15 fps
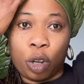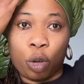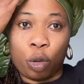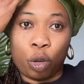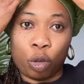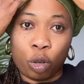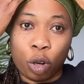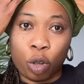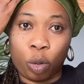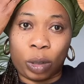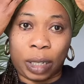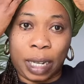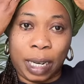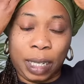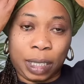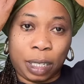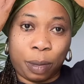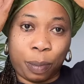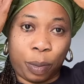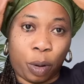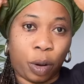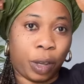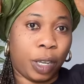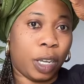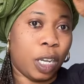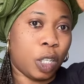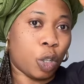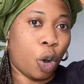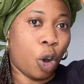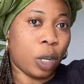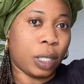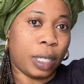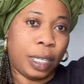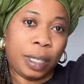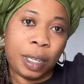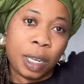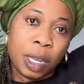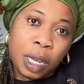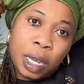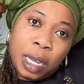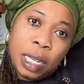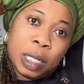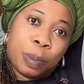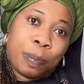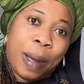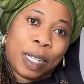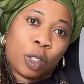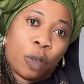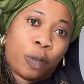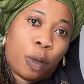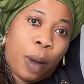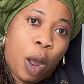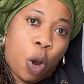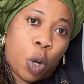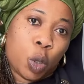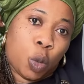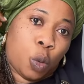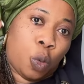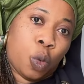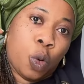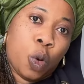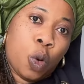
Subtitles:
You don't know that anything blogging is hustling. It's part of our hustle.